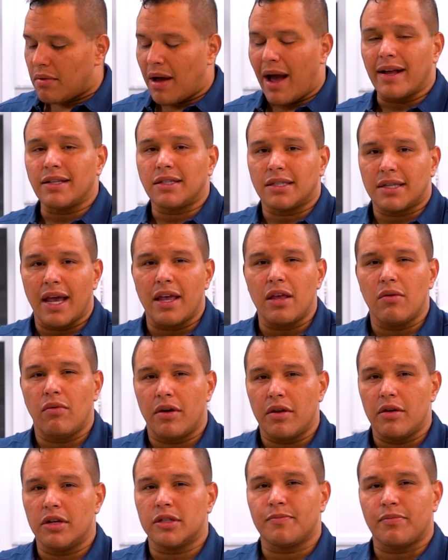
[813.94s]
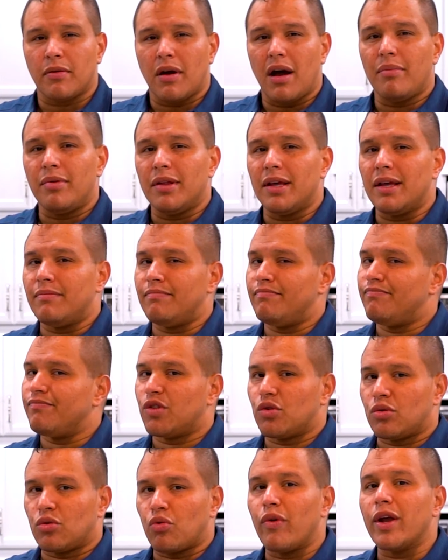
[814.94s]
I'd say you wanna use probably
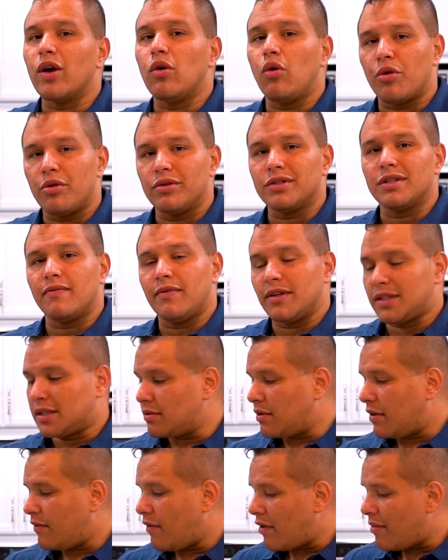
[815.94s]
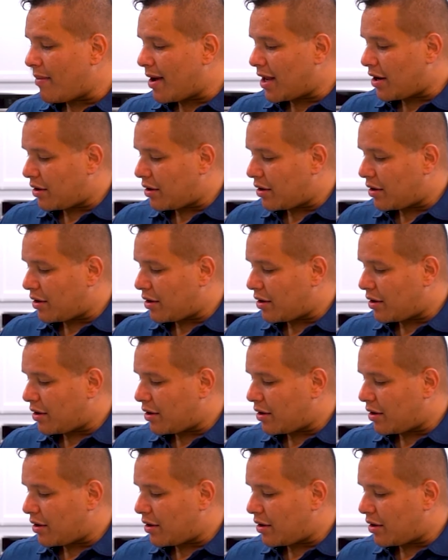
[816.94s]
3/4 of what we made